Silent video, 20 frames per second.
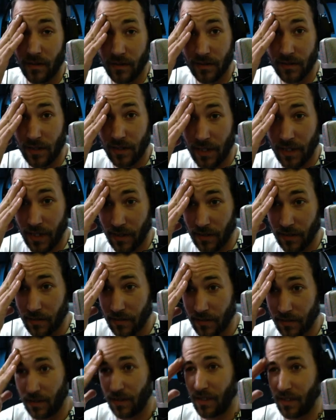to yeah.
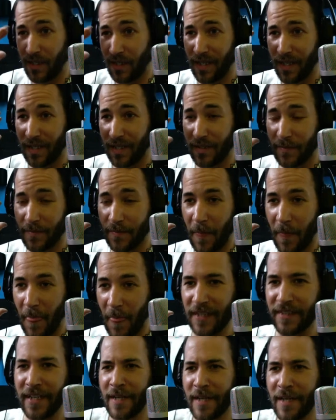the bank to
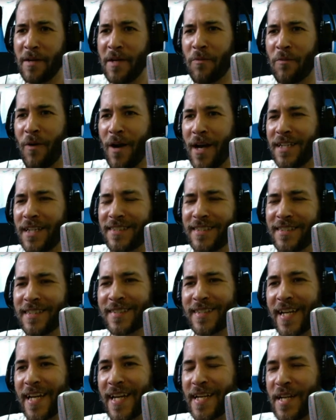get. Damn it! Why does this
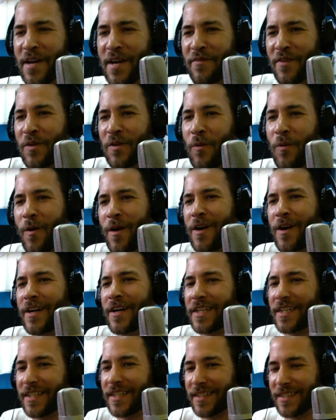thing never
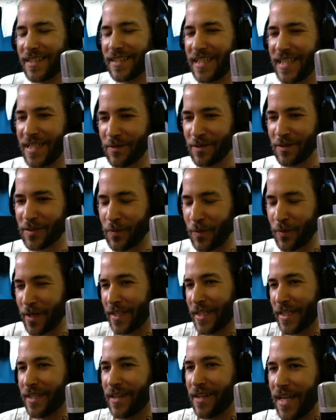work? It was
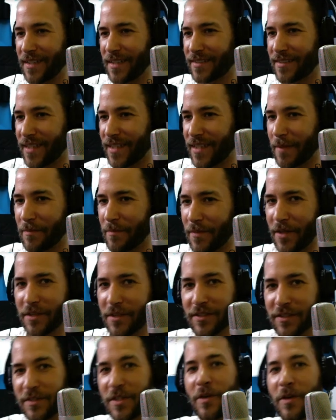working last time.
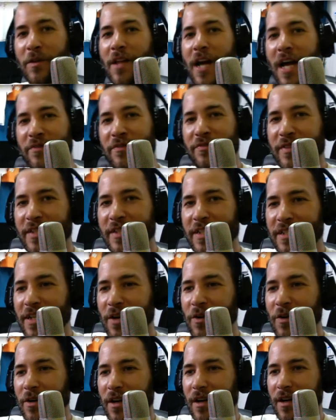There's no live feed
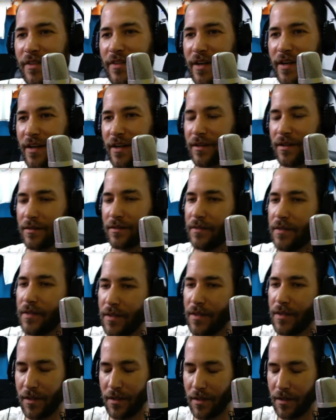going on there.
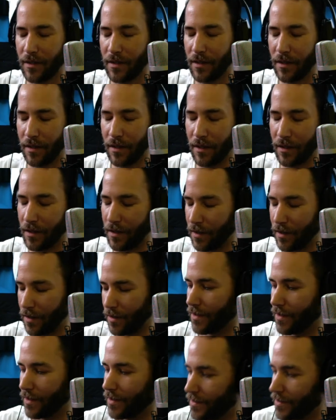
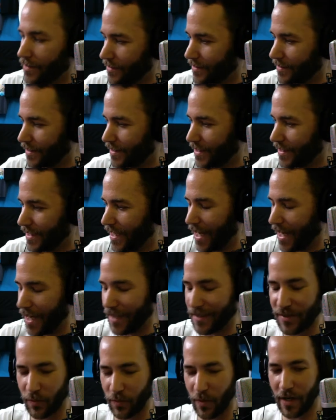Ugh. Okay.
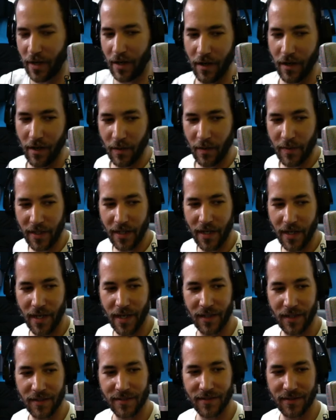Um, I swear, OBS. Do, you, do you want to get